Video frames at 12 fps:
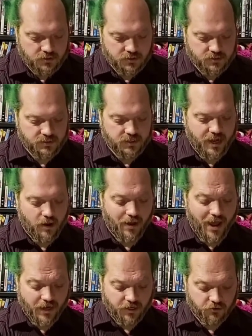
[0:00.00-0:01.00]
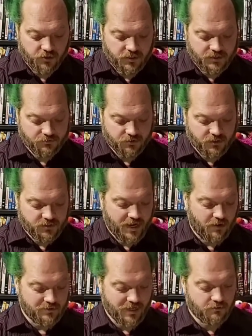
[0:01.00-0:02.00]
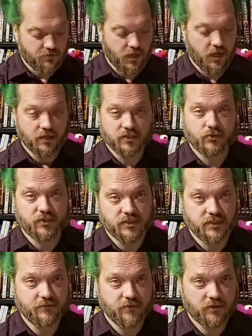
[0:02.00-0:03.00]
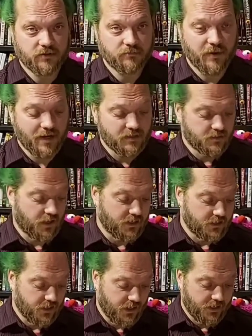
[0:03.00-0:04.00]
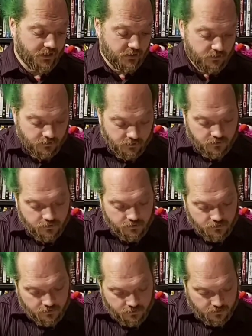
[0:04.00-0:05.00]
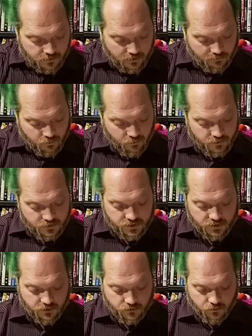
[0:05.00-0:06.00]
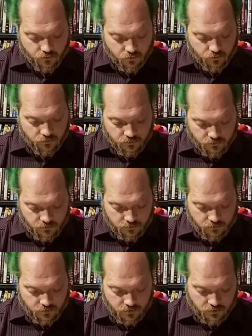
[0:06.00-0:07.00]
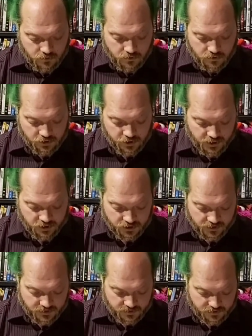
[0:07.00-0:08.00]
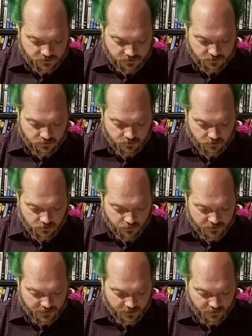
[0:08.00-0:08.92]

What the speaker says: to see how accurate it is with its countdown. So it's defaulted back to 99. I'm going to change this all the